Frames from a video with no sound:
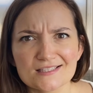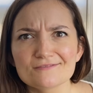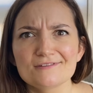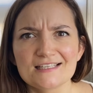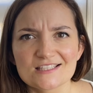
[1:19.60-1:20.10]

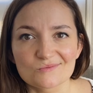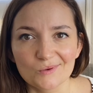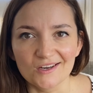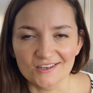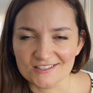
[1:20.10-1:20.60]
of these
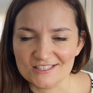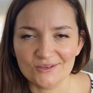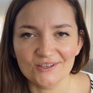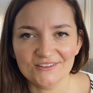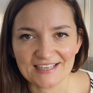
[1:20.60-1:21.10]
works, you
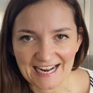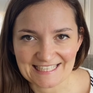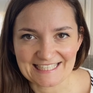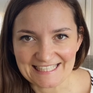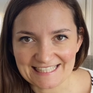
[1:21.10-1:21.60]
can't
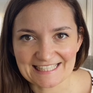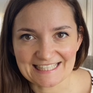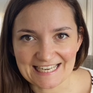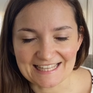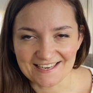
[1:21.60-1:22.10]
actually
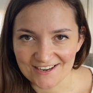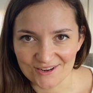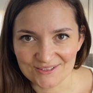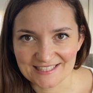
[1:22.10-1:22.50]
see the nose